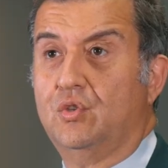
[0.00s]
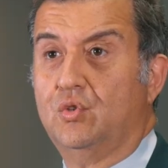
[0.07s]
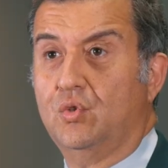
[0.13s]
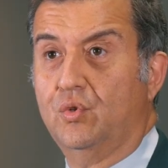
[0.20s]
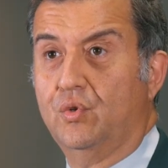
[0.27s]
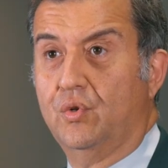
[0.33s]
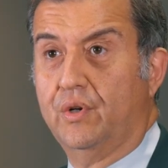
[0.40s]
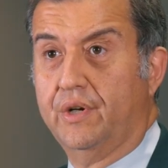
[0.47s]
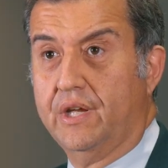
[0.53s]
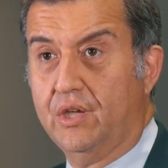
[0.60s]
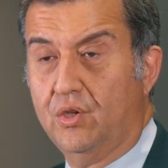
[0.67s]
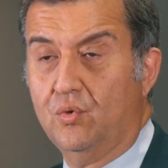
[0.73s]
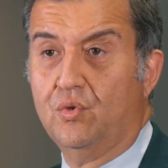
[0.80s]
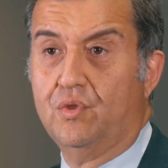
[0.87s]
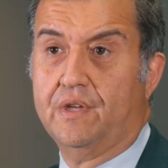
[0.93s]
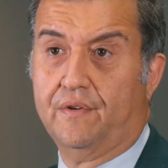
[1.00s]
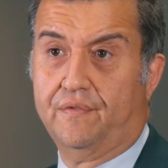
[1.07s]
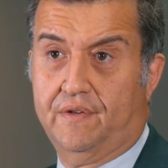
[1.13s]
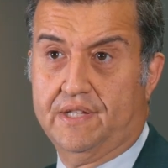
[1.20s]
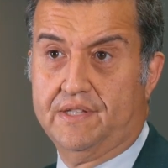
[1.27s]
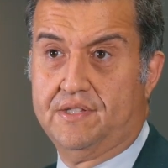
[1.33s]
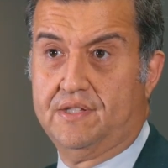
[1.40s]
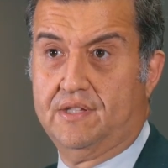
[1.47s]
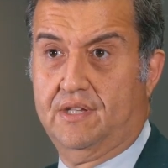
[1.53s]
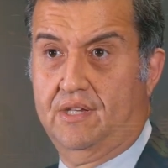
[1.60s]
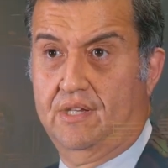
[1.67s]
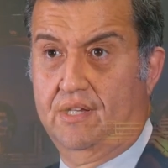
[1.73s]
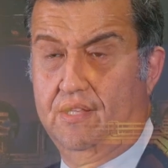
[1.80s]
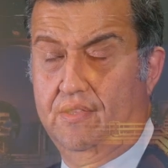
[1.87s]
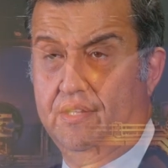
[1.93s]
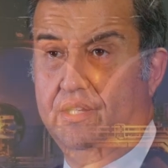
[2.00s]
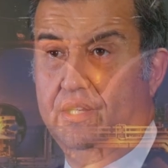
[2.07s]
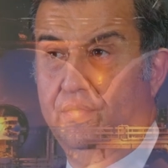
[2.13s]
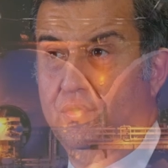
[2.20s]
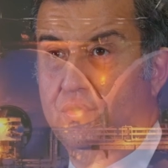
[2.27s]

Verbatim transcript: to renew their fleets uh, in the near